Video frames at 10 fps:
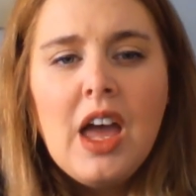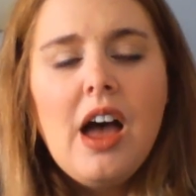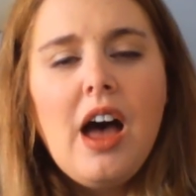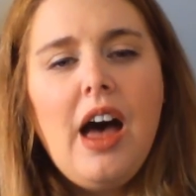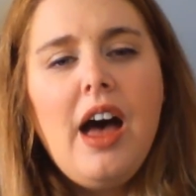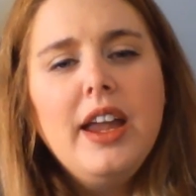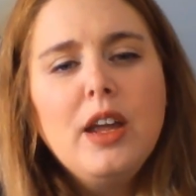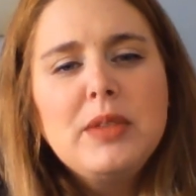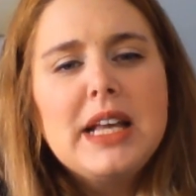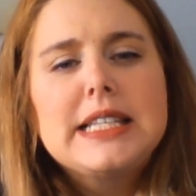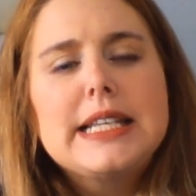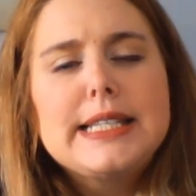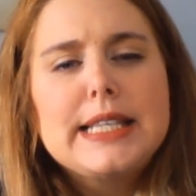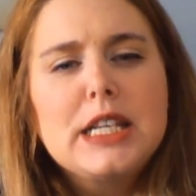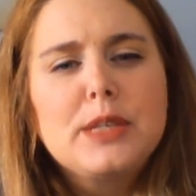Hi, I'm Leslie
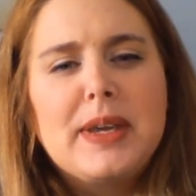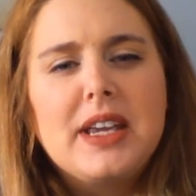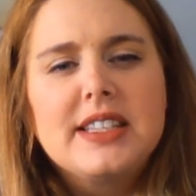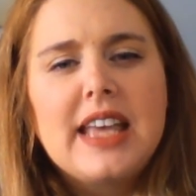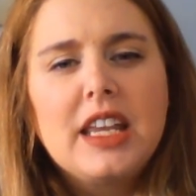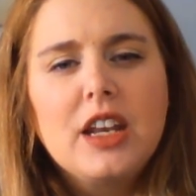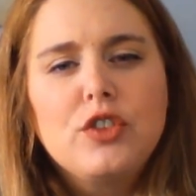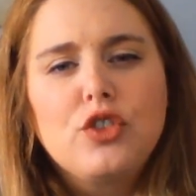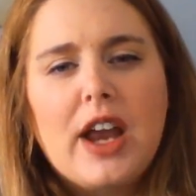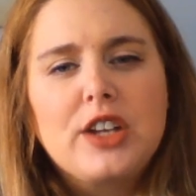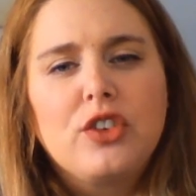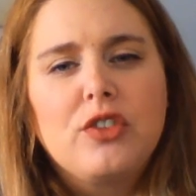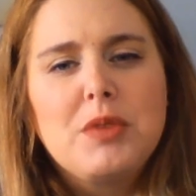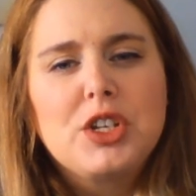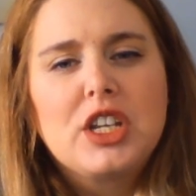Slingsby, Executive Director
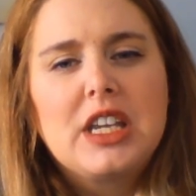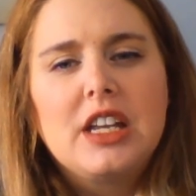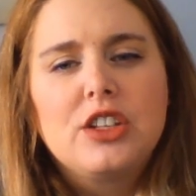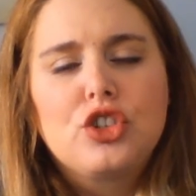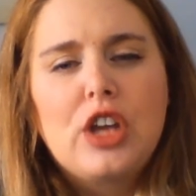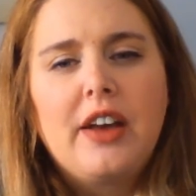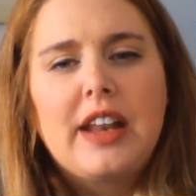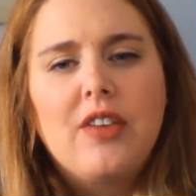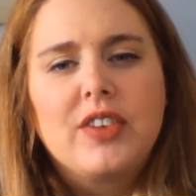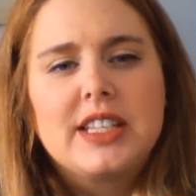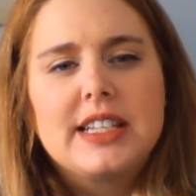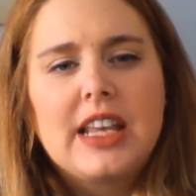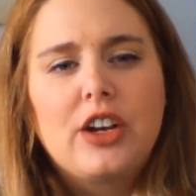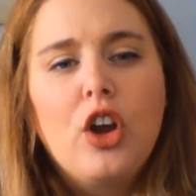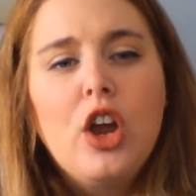of Mission Kids Child Advocacy
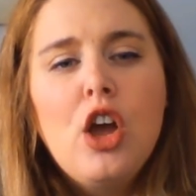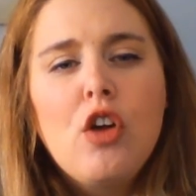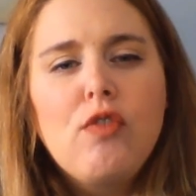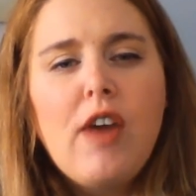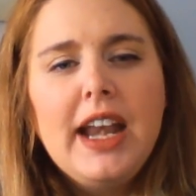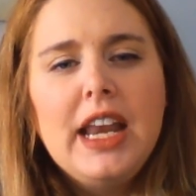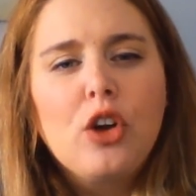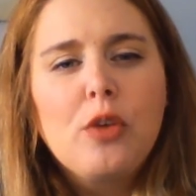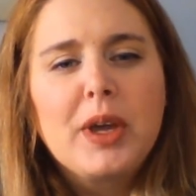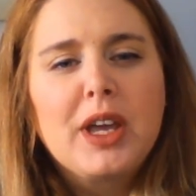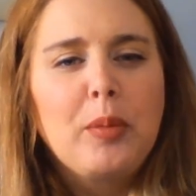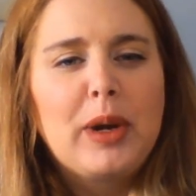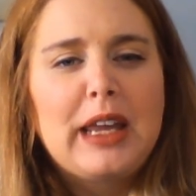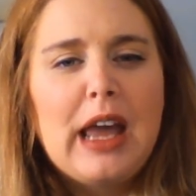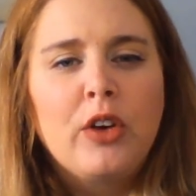Center, right here in
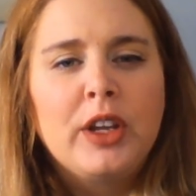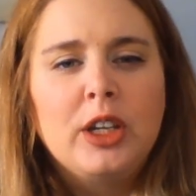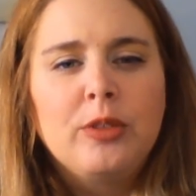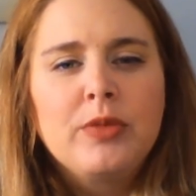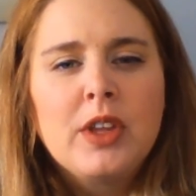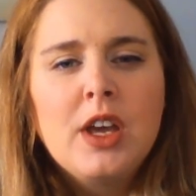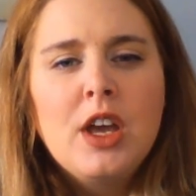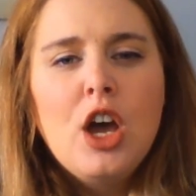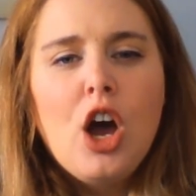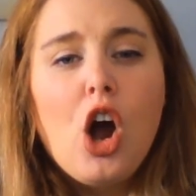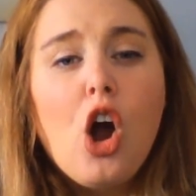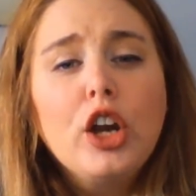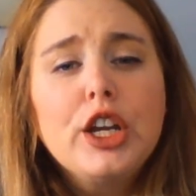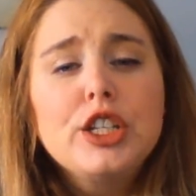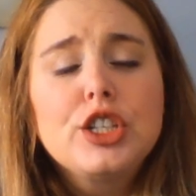Montgomery County.
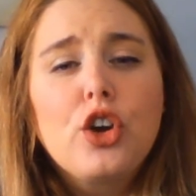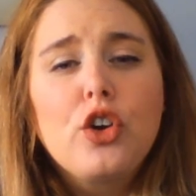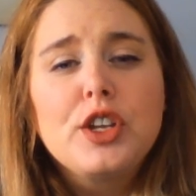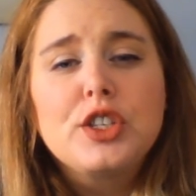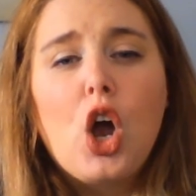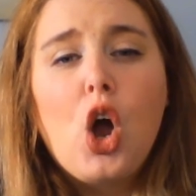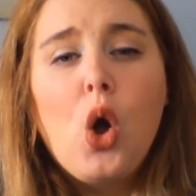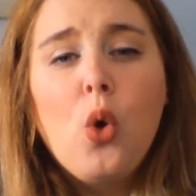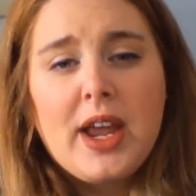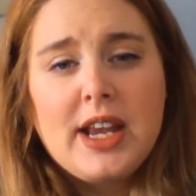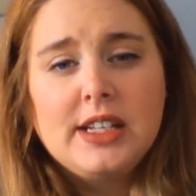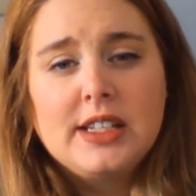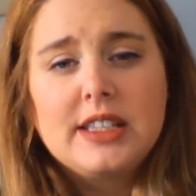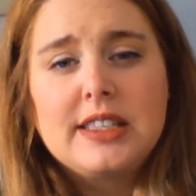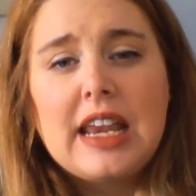Our concern is
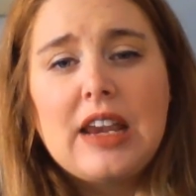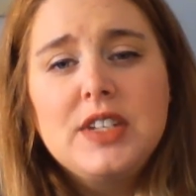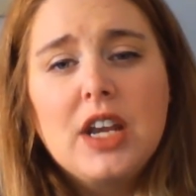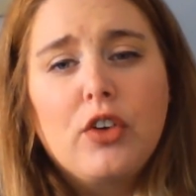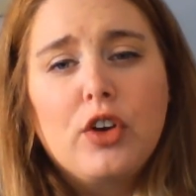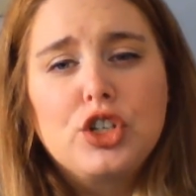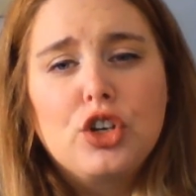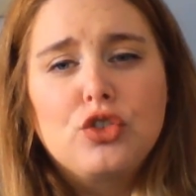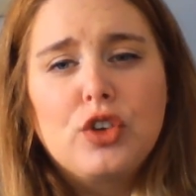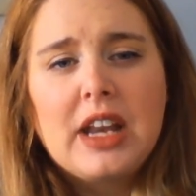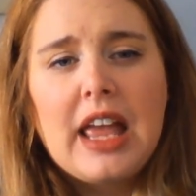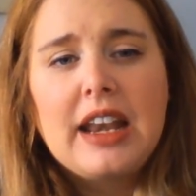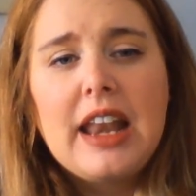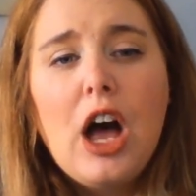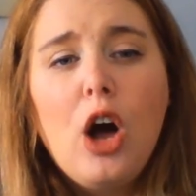always the safety of our children
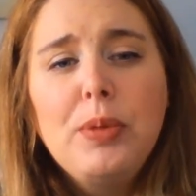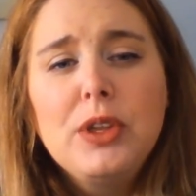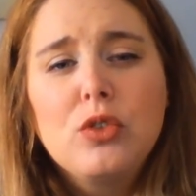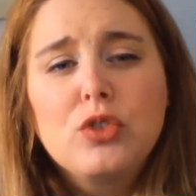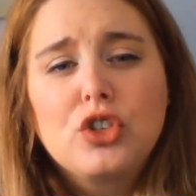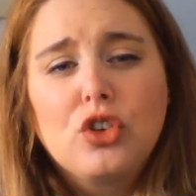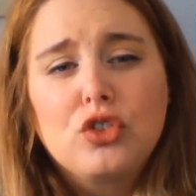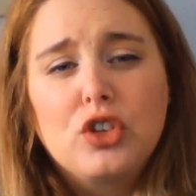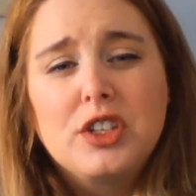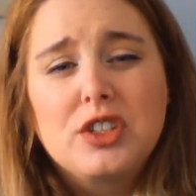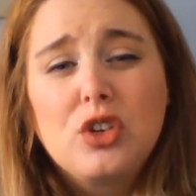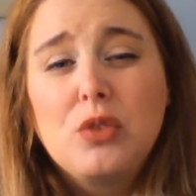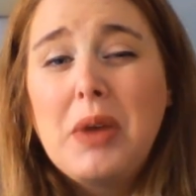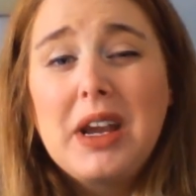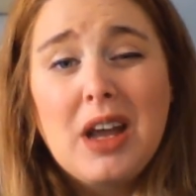and in helping those children
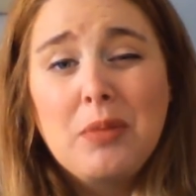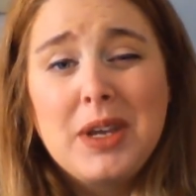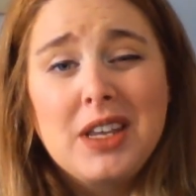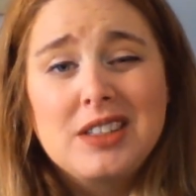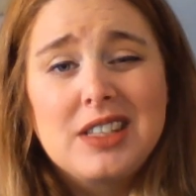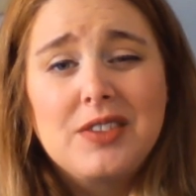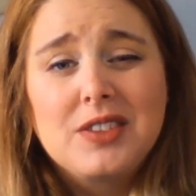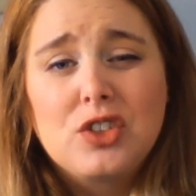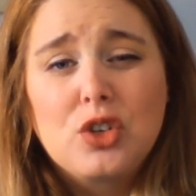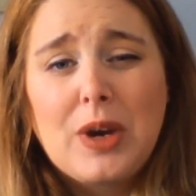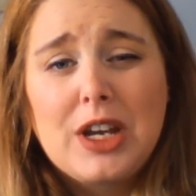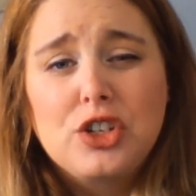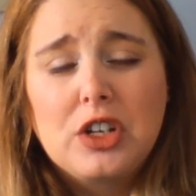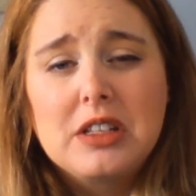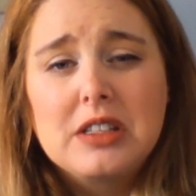who might not be in safe
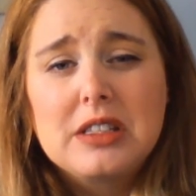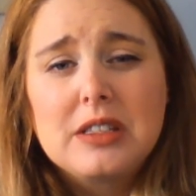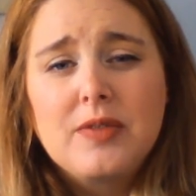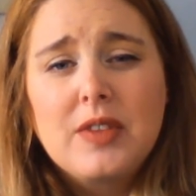situations.